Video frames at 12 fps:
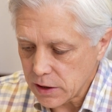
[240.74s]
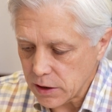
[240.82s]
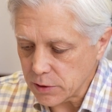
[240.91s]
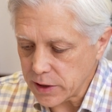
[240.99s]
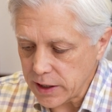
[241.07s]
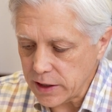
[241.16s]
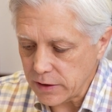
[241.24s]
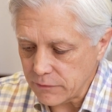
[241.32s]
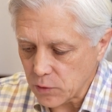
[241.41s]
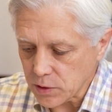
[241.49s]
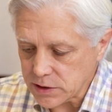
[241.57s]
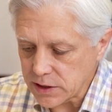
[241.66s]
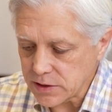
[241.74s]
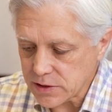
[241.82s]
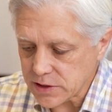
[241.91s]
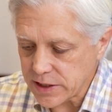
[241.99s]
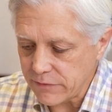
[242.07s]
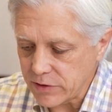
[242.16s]
located at
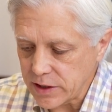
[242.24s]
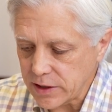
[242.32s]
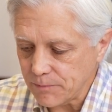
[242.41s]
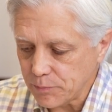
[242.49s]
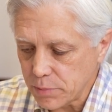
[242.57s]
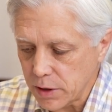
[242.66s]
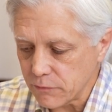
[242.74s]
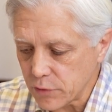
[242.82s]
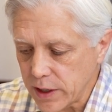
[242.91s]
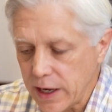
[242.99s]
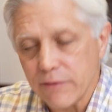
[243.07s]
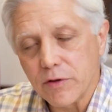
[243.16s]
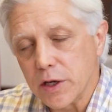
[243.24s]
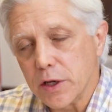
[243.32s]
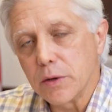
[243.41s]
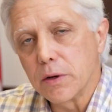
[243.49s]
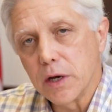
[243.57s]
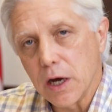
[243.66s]
1470 Pumphrey Avenue.